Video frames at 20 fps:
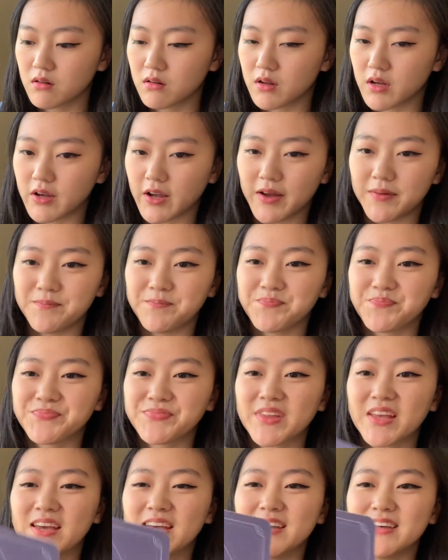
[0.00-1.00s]
Okay,
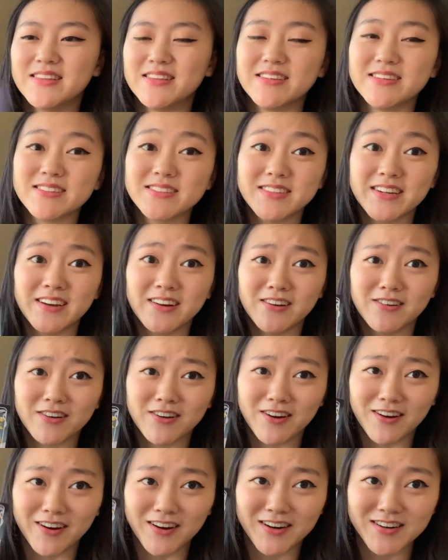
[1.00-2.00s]
these tarot
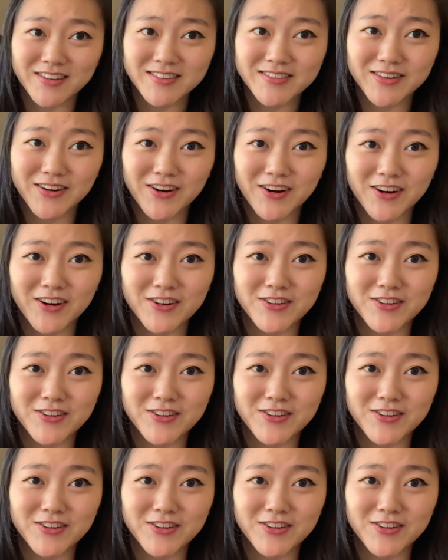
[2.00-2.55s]
cards are